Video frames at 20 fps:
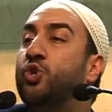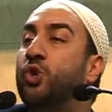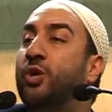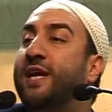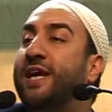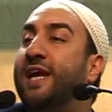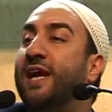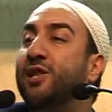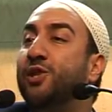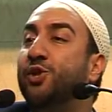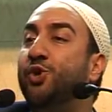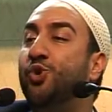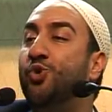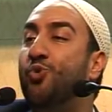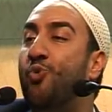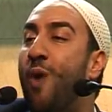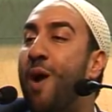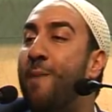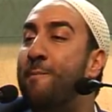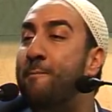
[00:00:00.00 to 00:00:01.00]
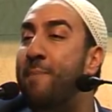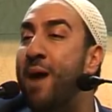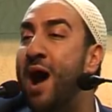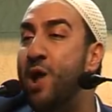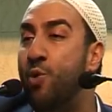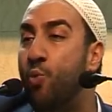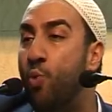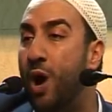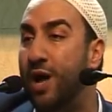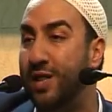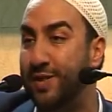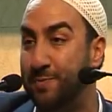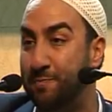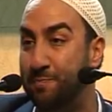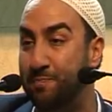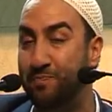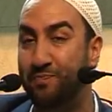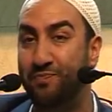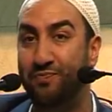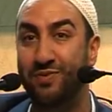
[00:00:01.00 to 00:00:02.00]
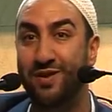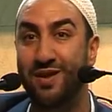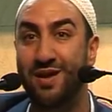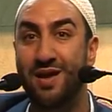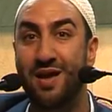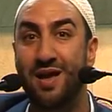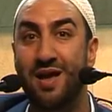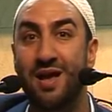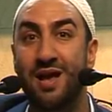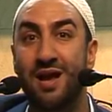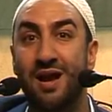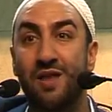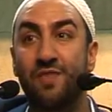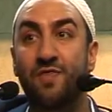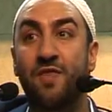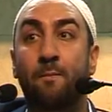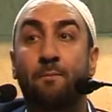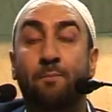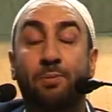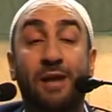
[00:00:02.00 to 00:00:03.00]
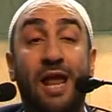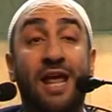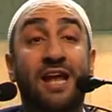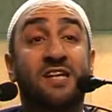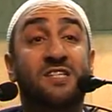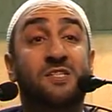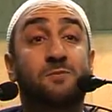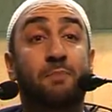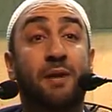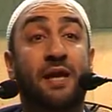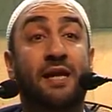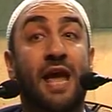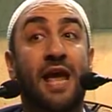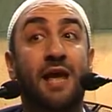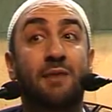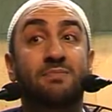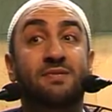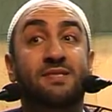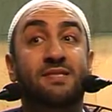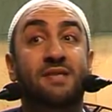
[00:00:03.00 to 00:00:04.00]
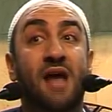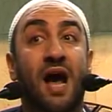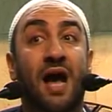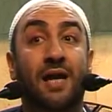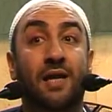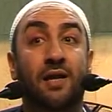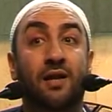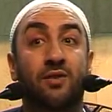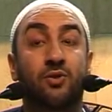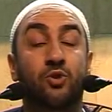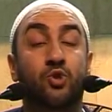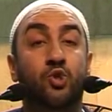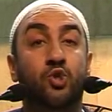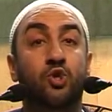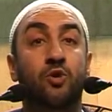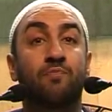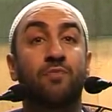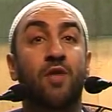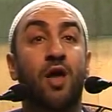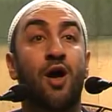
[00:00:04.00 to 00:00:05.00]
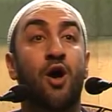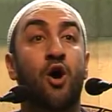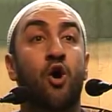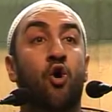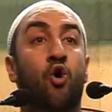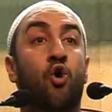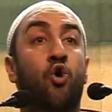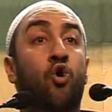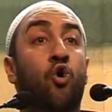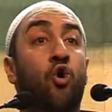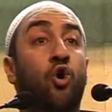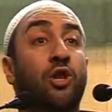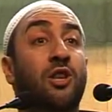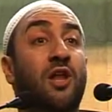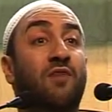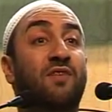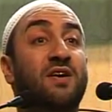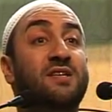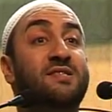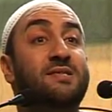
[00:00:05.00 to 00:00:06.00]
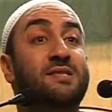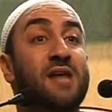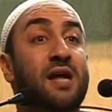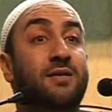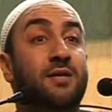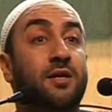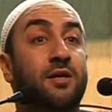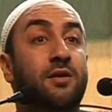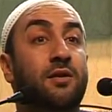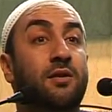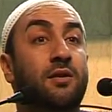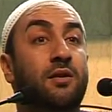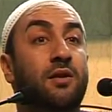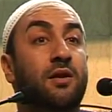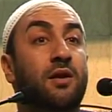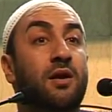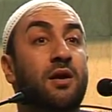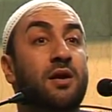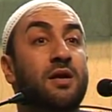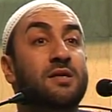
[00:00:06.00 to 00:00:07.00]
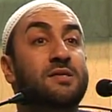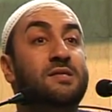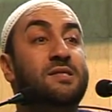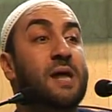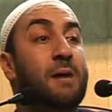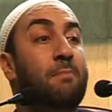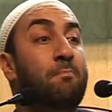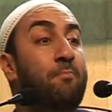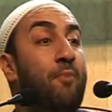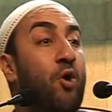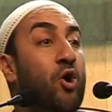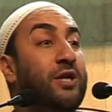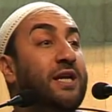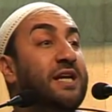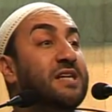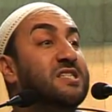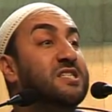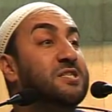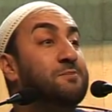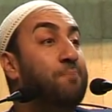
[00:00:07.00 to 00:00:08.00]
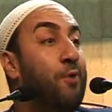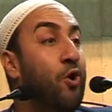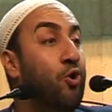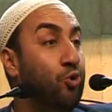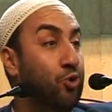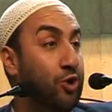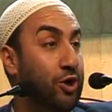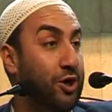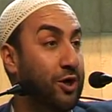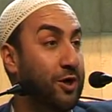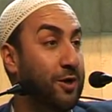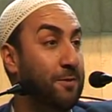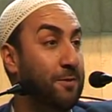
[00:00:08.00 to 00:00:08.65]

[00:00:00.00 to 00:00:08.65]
to kill you one by one. The place became silent. All of a sudden, somebody spoke